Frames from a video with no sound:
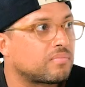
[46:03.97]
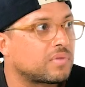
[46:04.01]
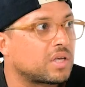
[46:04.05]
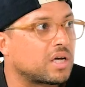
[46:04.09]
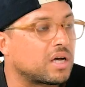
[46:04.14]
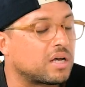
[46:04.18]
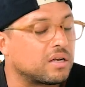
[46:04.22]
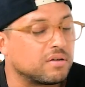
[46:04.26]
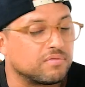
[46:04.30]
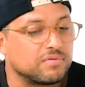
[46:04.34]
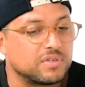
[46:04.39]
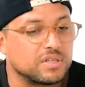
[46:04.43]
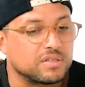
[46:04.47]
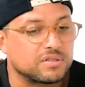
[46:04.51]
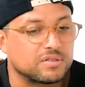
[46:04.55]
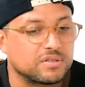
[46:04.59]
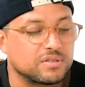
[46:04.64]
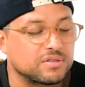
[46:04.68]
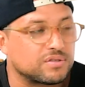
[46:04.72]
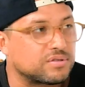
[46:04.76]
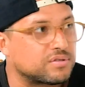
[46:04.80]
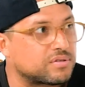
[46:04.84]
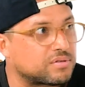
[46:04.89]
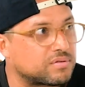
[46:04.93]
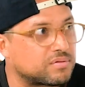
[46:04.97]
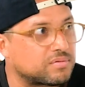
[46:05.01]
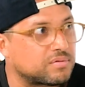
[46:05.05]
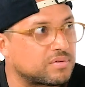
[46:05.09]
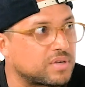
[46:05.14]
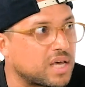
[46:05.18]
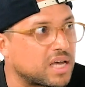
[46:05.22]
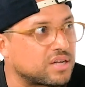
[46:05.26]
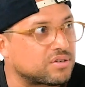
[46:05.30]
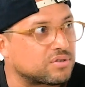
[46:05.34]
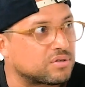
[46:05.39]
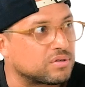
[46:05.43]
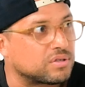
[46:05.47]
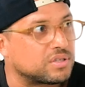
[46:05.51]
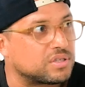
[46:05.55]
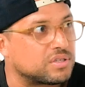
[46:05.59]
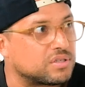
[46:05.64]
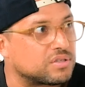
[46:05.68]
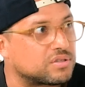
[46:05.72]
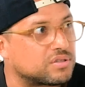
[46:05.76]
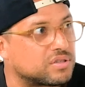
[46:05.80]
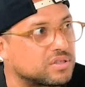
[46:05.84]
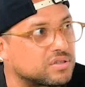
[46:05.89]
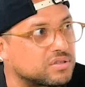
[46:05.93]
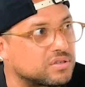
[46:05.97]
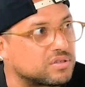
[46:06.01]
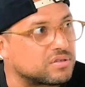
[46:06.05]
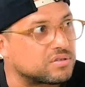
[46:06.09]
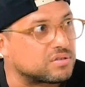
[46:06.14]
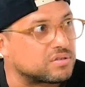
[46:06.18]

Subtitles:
Kind of distance, it just naturally just distance